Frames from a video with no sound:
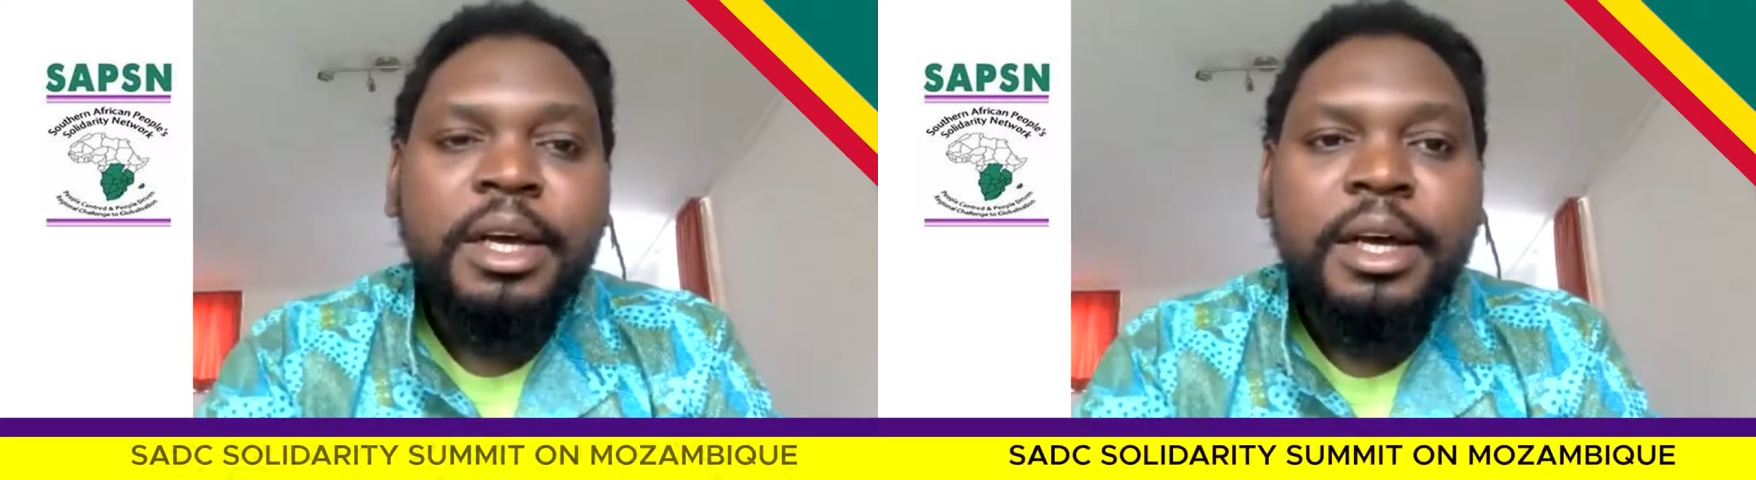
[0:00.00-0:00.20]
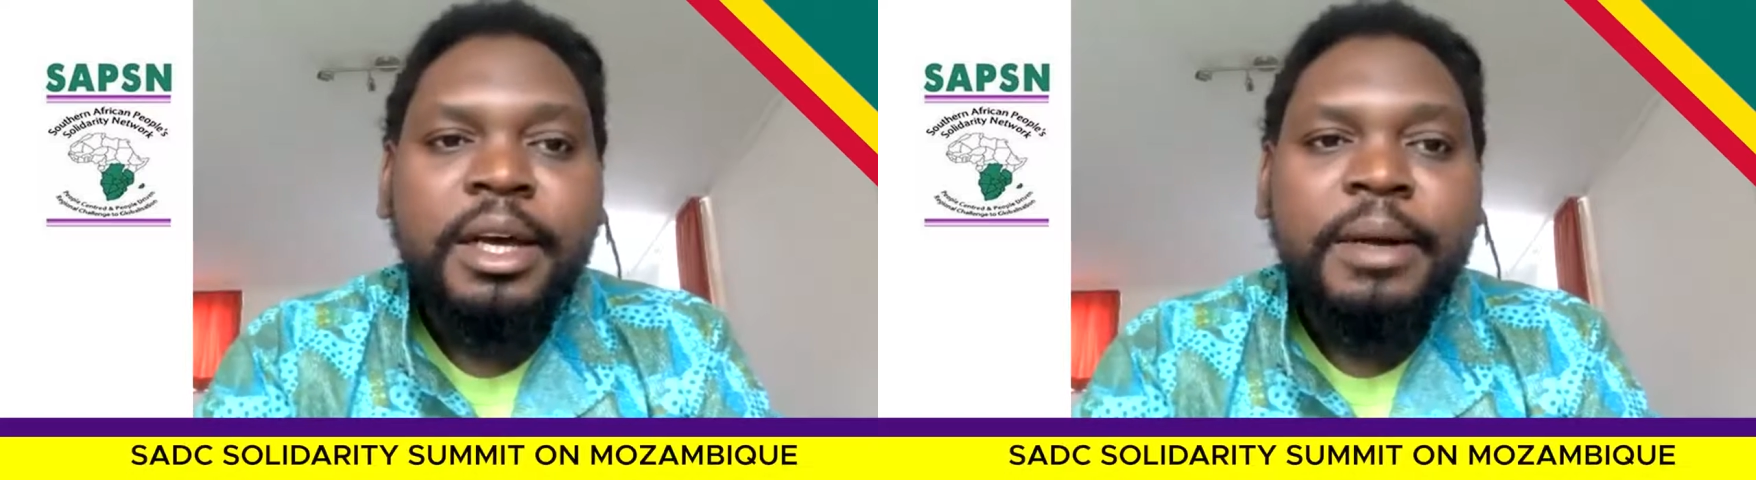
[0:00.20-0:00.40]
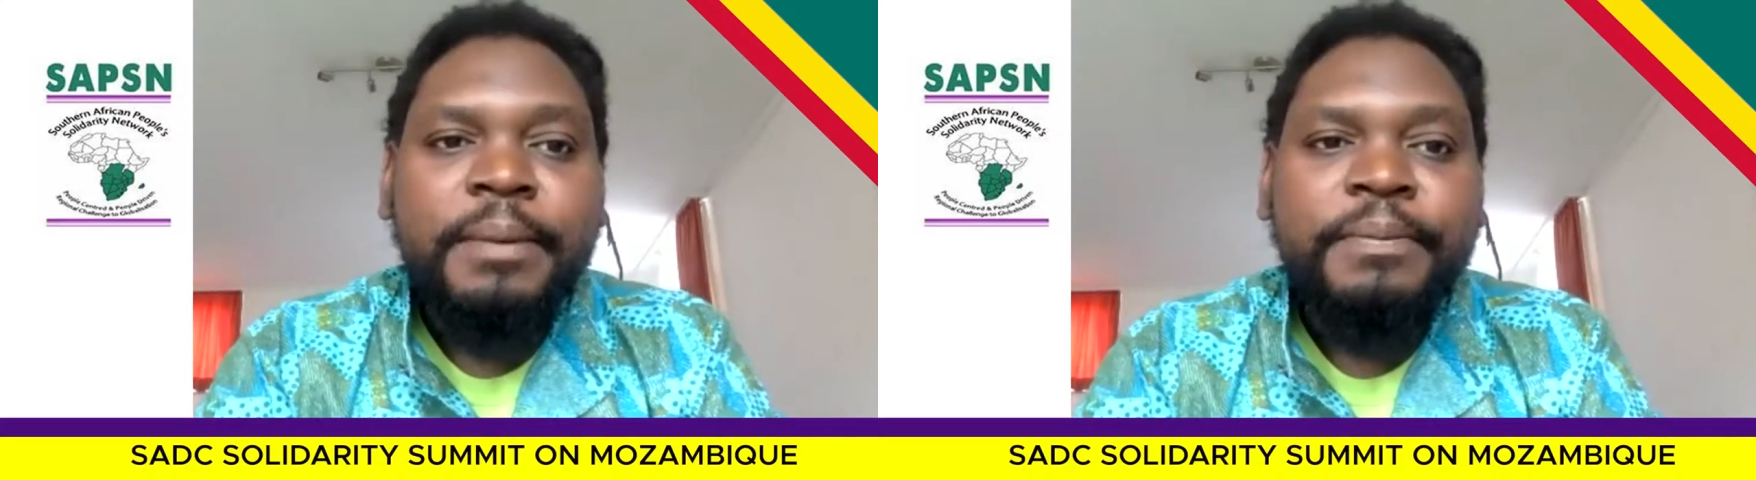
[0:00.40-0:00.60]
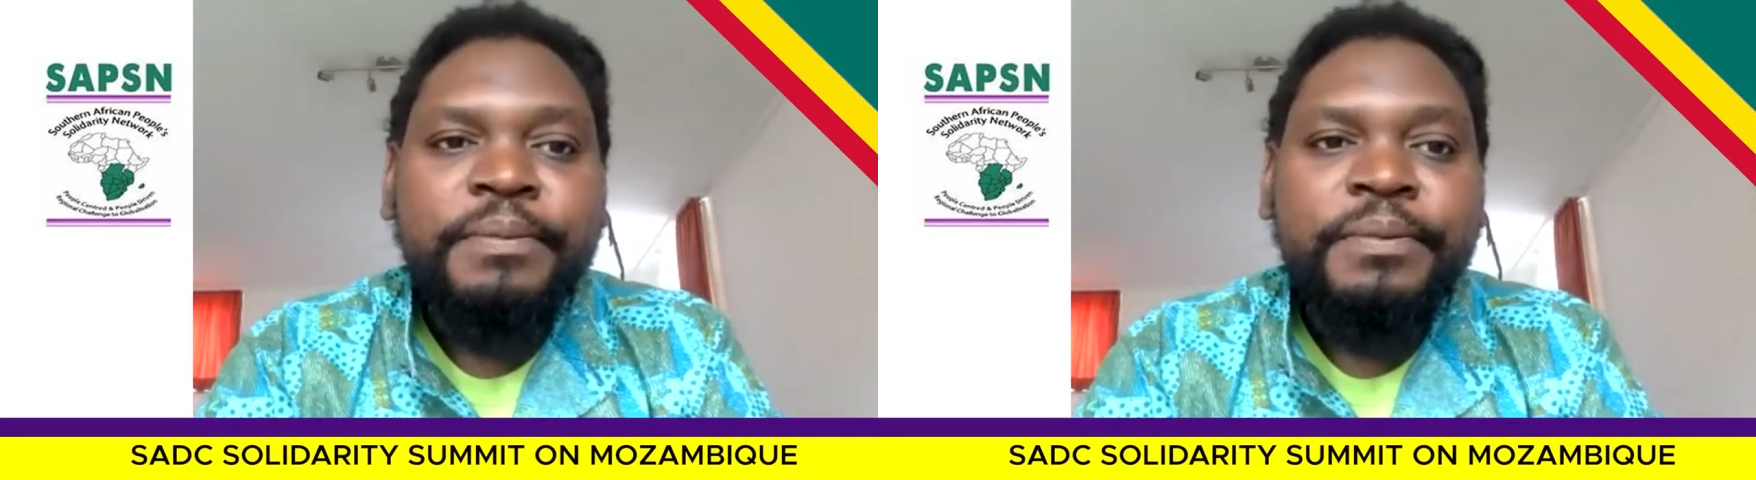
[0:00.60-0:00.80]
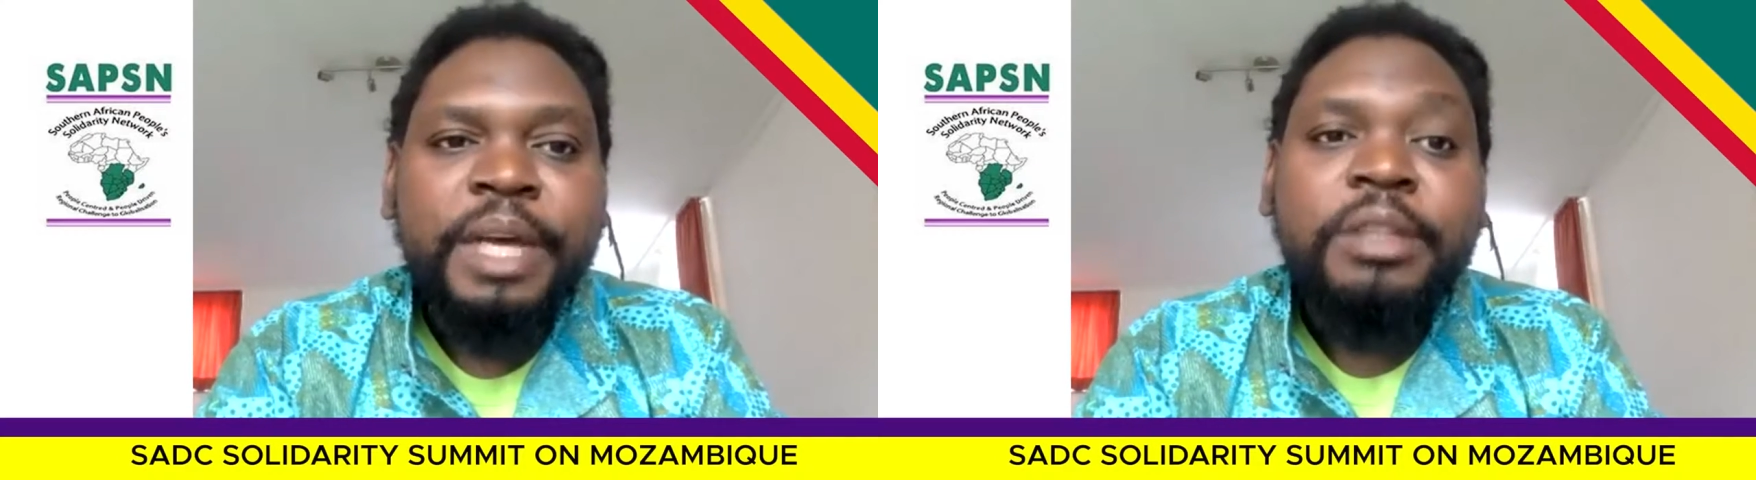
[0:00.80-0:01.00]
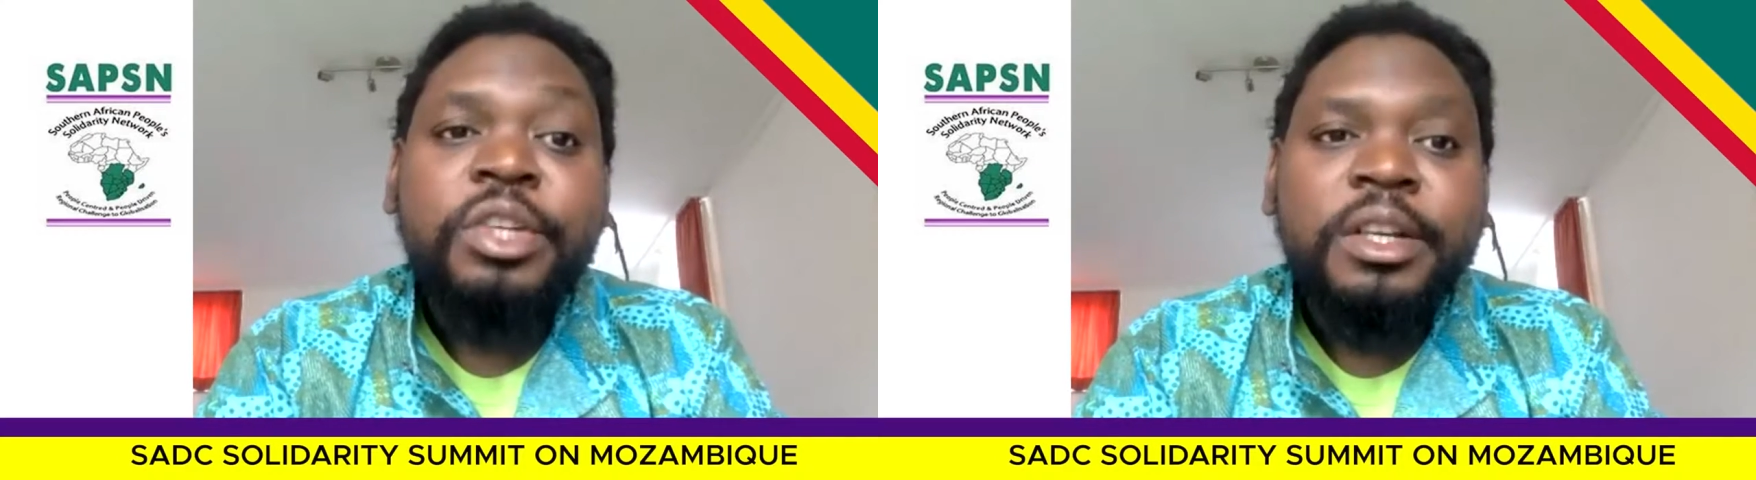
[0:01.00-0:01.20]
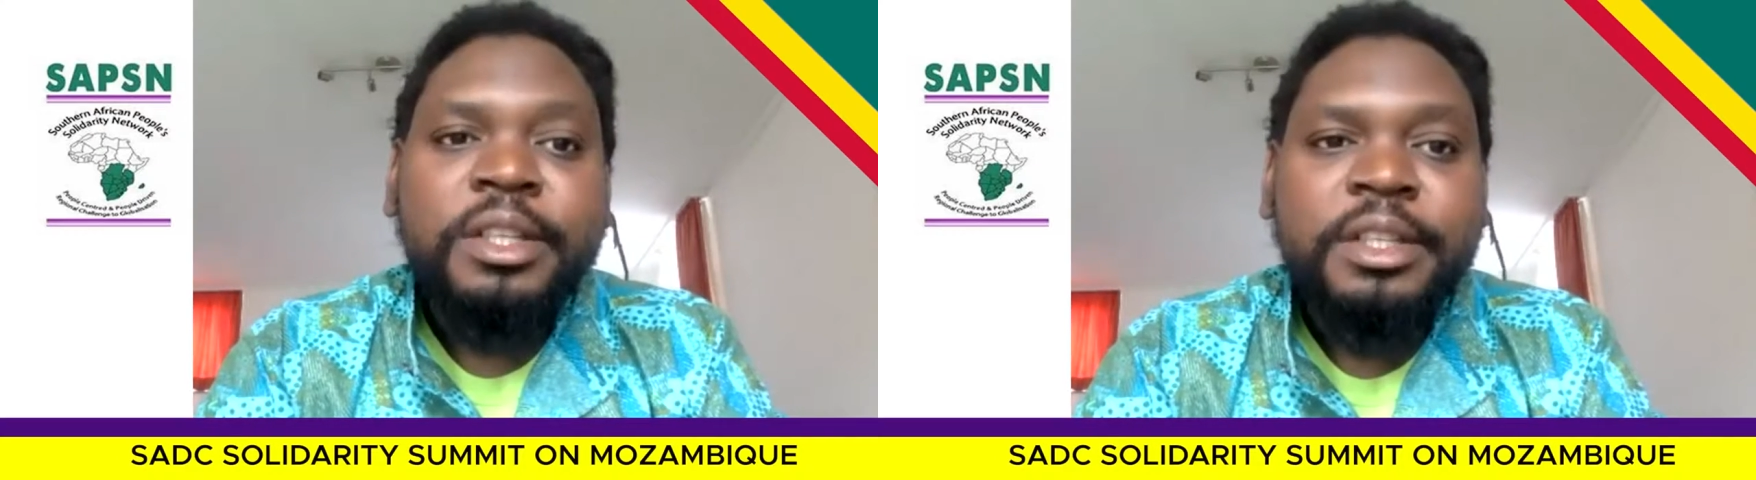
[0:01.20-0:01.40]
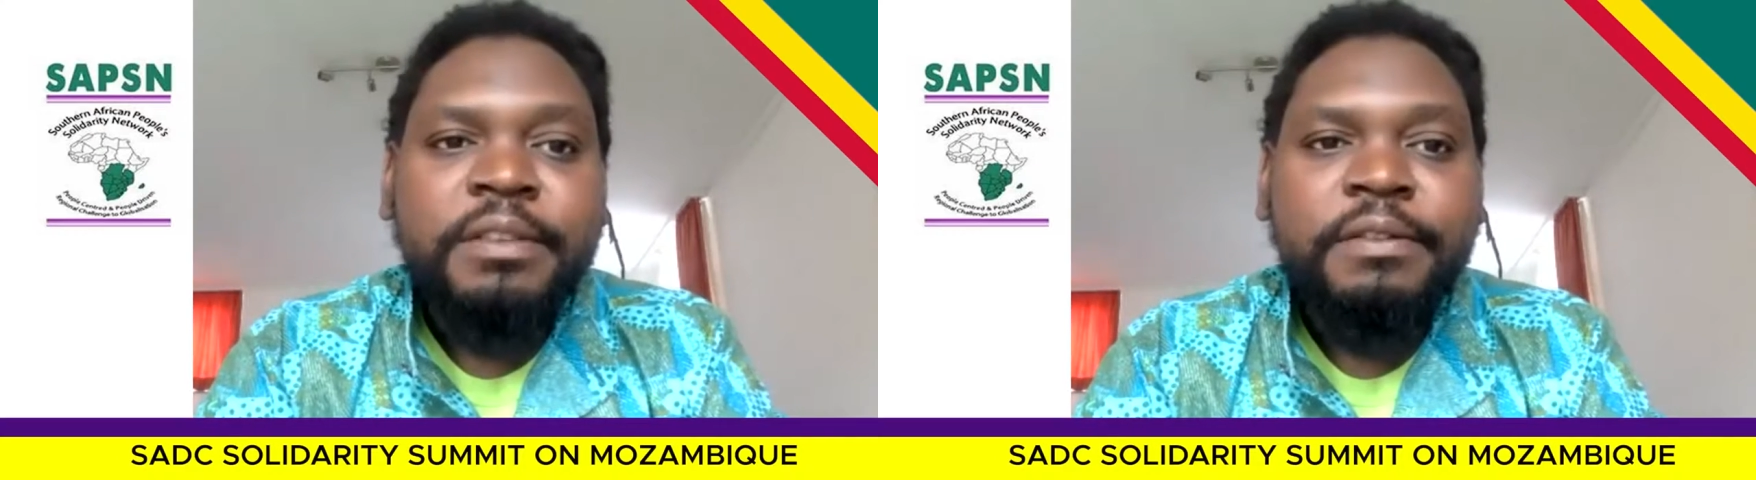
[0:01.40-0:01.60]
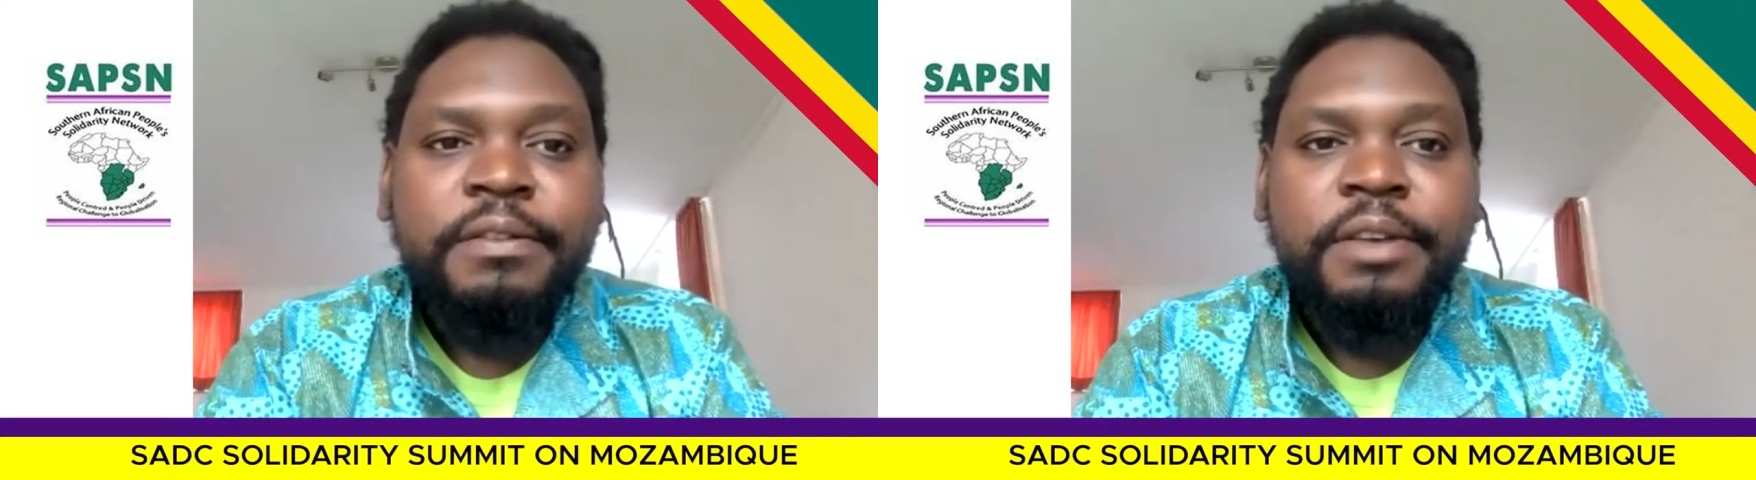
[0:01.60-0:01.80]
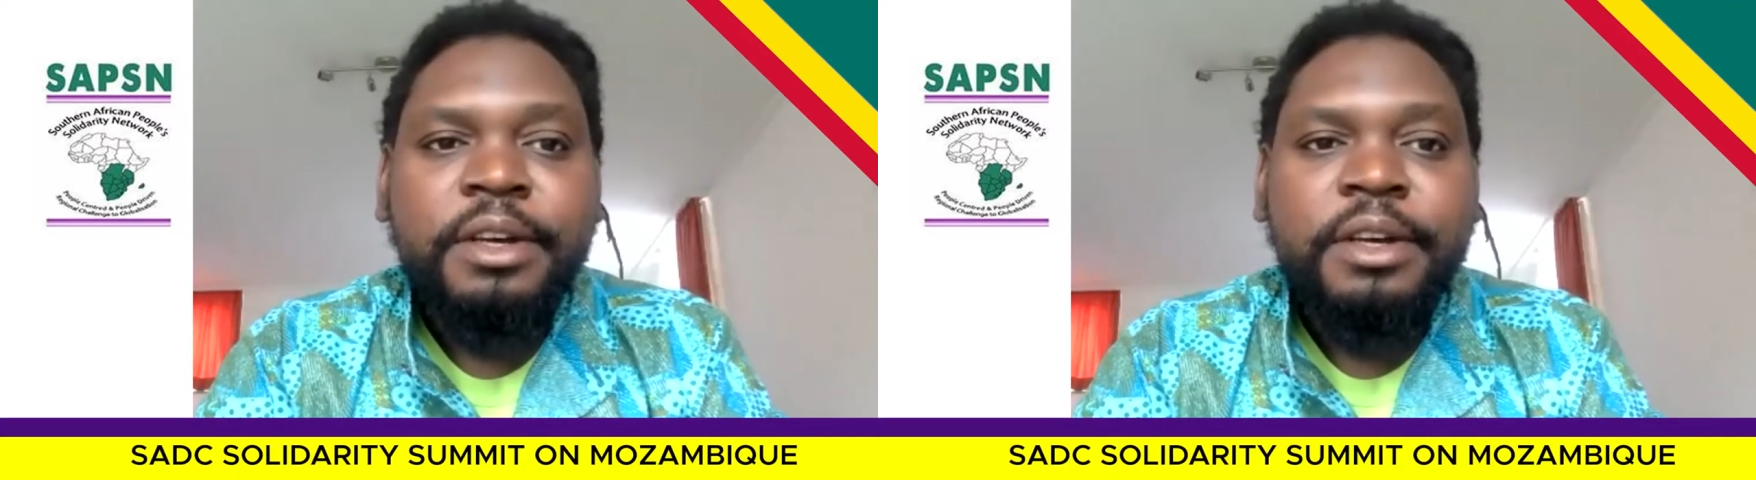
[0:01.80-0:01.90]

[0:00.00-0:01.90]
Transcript: alternative